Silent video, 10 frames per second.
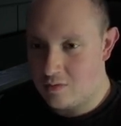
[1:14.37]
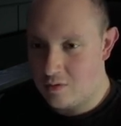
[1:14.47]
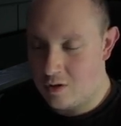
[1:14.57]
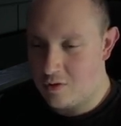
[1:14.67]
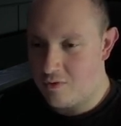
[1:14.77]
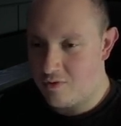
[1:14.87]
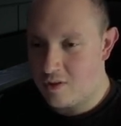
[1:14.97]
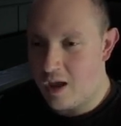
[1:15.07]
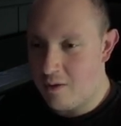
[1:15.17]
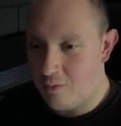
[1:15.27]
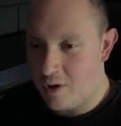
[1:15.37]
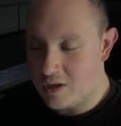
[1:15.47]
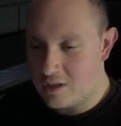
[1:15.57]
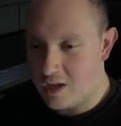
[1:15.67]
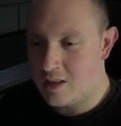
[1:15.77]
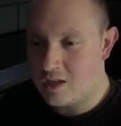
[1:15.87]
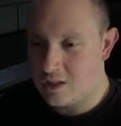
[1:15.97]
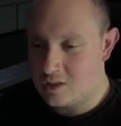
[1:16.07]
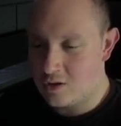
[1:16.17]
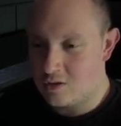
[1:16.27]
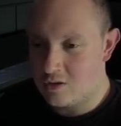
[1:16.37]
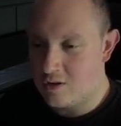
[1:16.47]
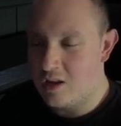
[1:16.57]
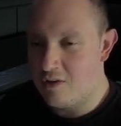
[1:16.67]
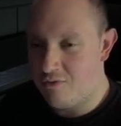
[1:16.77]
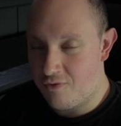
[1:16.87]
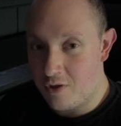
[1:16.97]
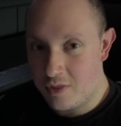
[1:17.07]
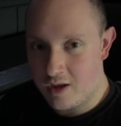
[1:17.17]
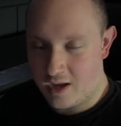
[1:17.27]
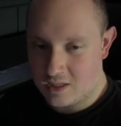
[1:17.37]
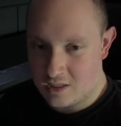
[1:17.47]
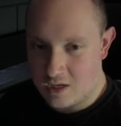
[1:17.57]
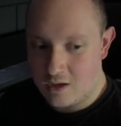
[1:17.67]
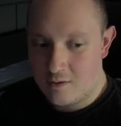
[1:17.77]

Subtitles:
lot of time waste, and that is not really fun, I'd say.